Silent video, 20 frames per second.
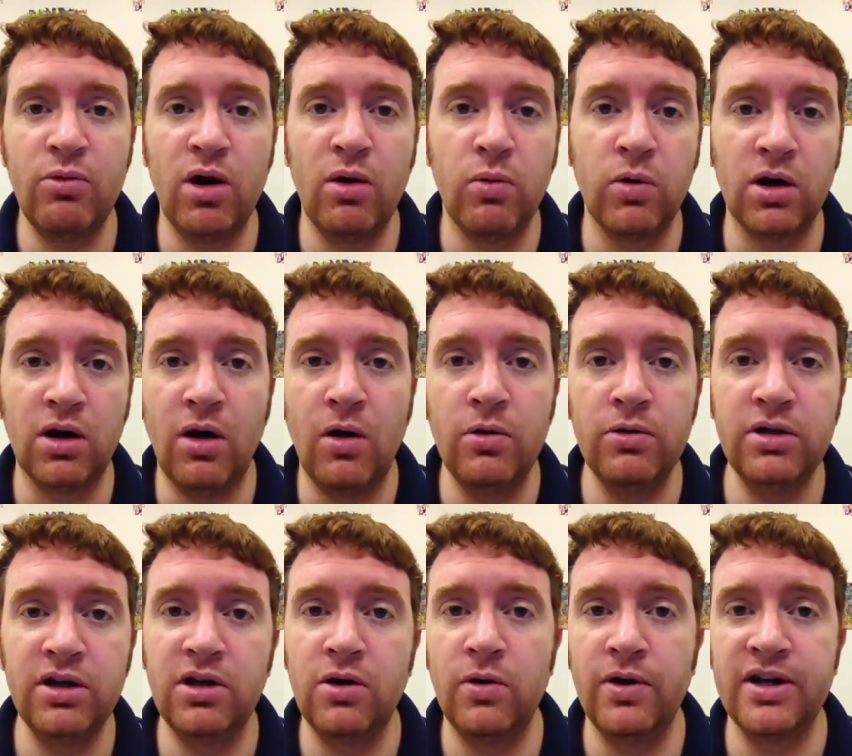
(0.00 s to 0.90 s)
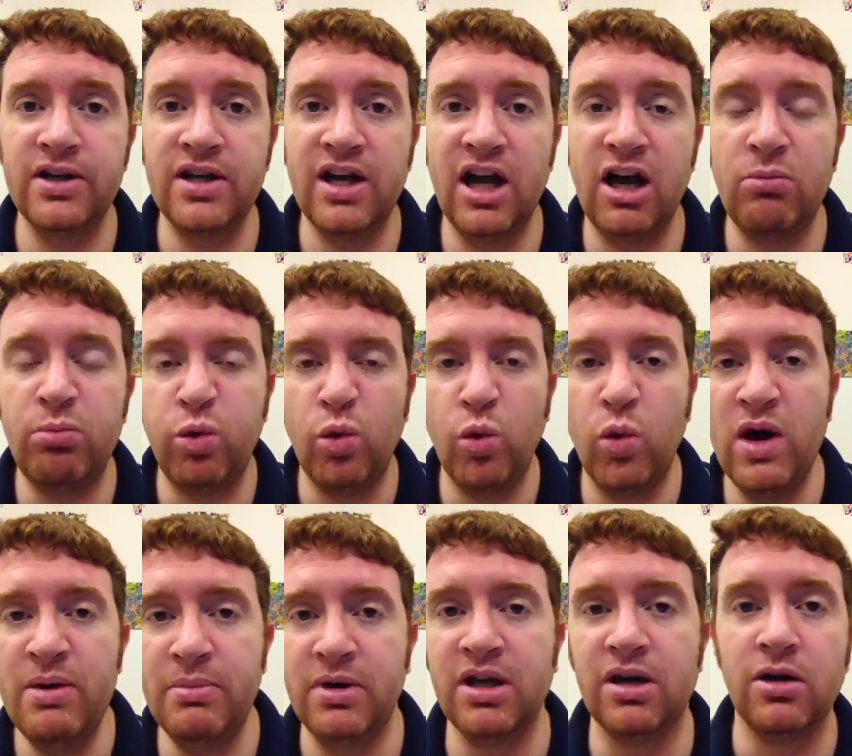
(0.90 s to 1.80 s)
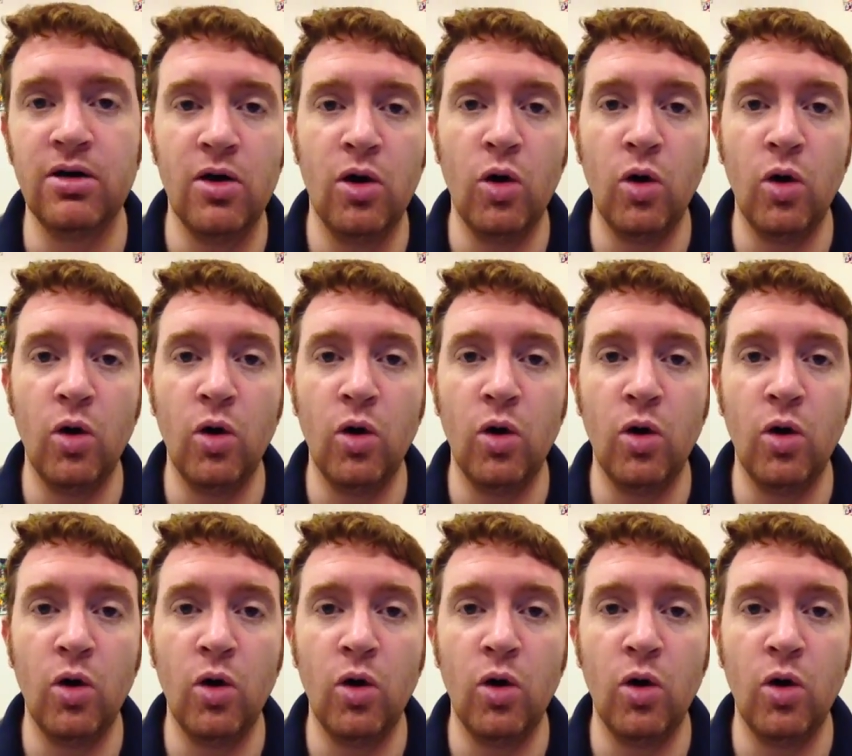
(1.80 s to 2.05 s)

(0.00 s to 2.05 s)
well, we're only going to help women,